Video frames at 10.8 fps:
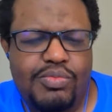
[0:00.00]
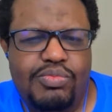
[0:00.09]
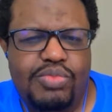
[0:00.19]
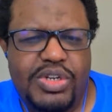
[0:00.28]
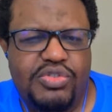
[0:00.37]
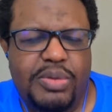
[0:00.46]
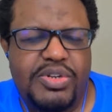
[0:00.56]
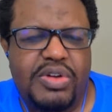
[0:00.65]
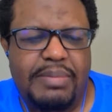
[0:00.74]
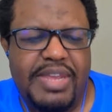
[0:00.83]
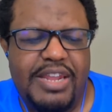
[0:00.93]
What trouble do
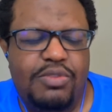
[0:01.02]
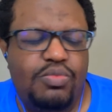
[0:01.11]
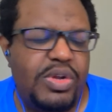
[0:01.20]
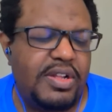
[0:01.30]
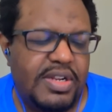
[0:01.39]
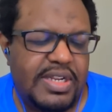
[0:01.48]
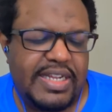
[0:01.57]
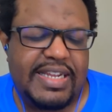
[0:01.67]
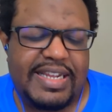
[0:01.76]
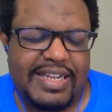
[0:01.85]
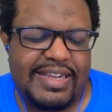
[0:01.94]
I mean? Well,
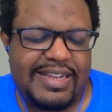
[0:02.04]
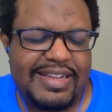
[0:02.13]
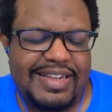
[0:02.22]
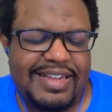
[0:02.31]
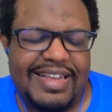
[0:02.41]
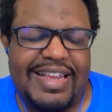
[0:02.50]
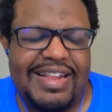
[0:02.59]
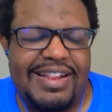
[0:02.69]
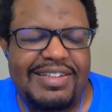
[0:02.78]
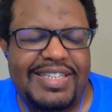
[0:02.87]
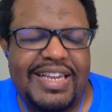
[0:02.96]
it
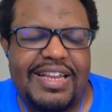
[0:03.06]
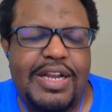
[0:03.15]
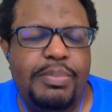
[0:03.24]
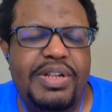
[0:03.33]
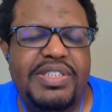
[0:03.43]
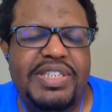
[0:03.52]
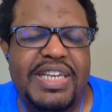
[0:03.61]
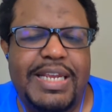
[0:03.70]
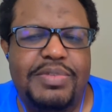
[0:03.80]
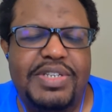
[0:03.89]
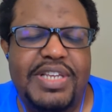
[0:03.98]
looks like a couple of
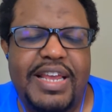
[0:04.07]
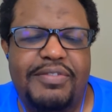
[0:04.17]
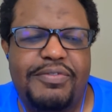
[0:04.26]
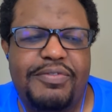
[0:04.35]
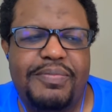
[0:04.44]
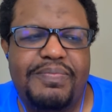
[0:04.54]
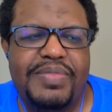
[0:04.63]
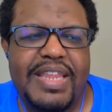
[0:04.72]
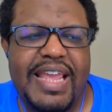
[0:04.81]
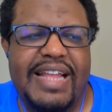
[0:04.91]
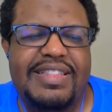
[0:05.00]
teams have
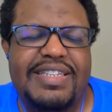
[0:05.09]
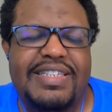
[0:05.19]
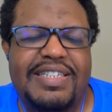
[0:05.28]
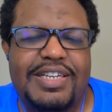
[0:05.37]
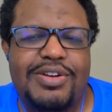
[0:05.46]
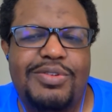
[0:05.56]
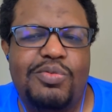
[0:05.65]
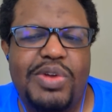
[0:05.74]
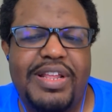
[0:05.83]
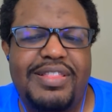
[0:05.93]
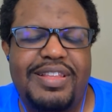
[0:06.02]
had to deal
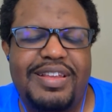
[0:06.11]
with